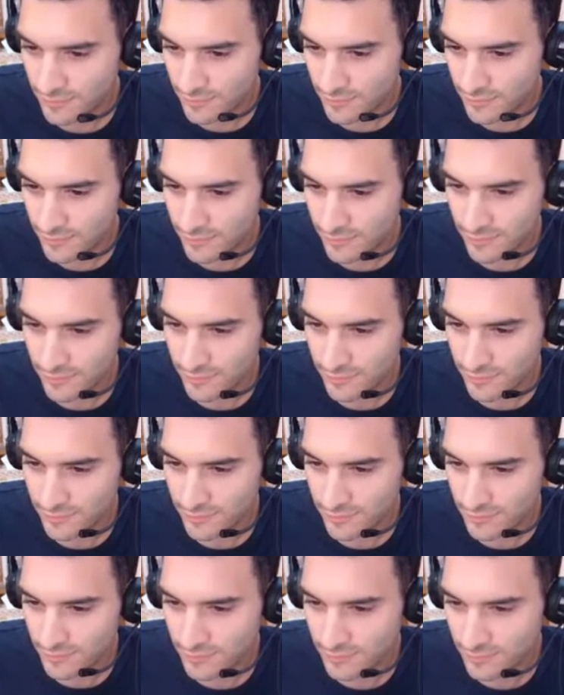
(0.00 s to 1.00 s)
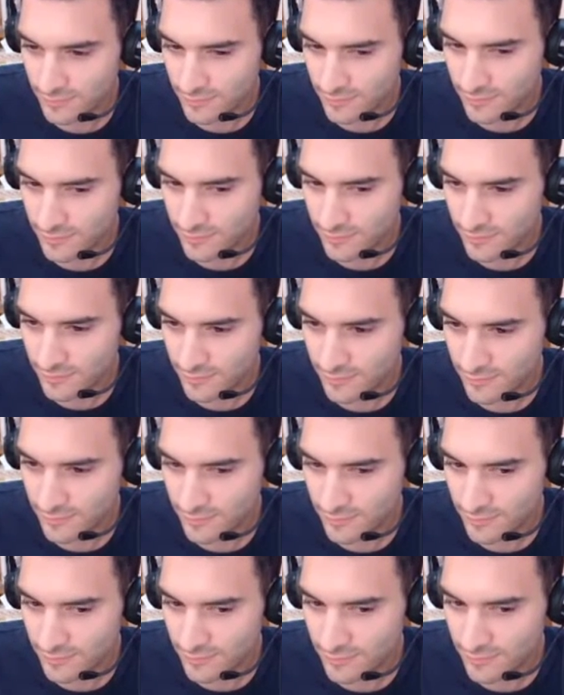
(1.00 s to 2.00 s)

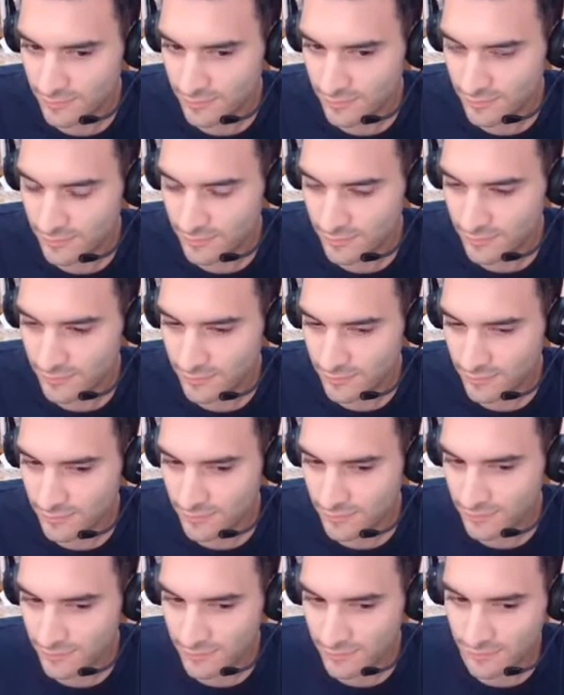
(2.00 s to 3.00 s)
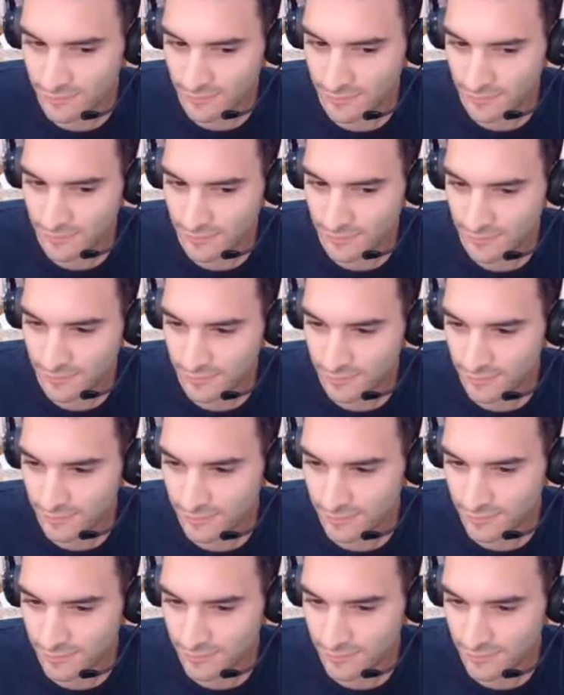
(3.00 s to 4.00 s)

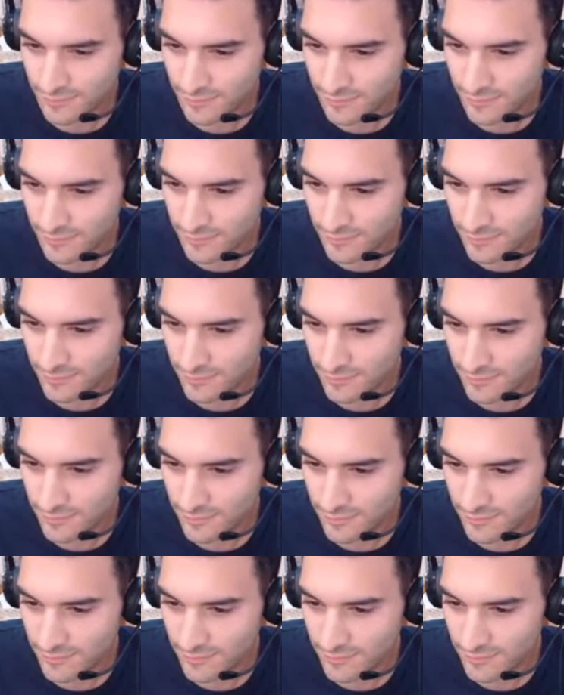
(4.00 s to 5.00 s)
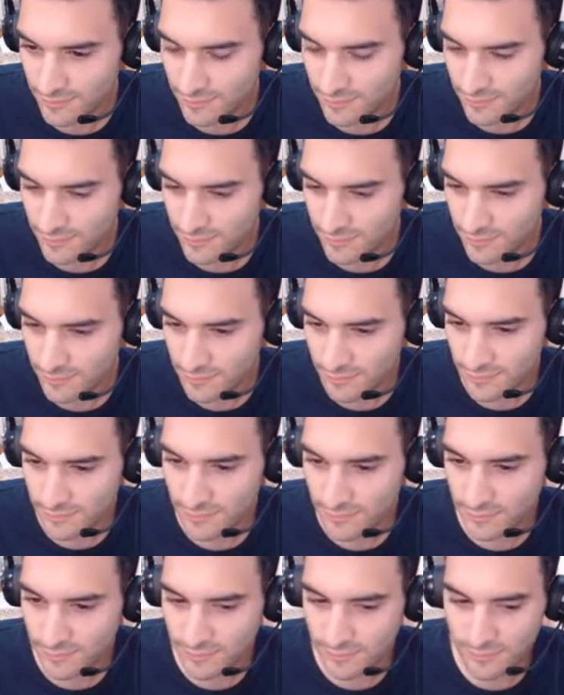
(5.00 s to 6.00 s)

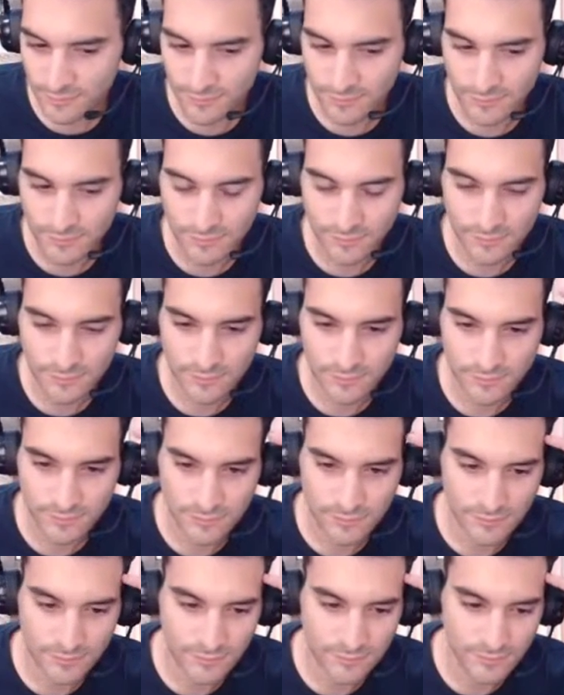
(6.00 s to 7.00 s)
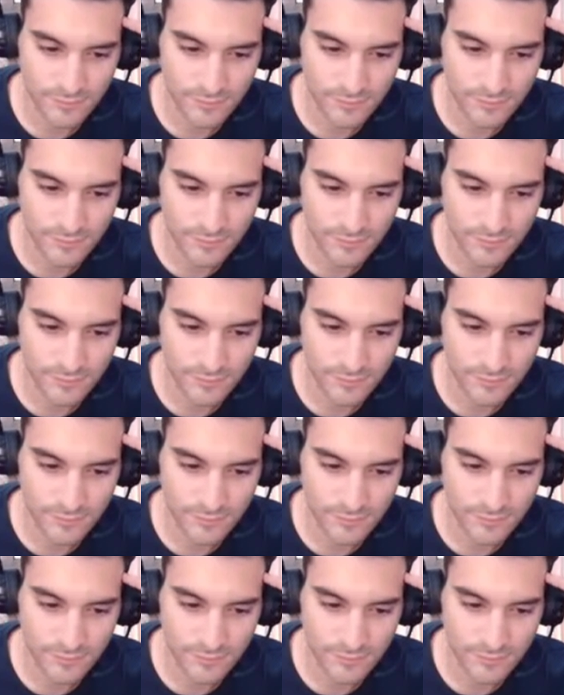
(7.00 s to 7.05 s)
(silent)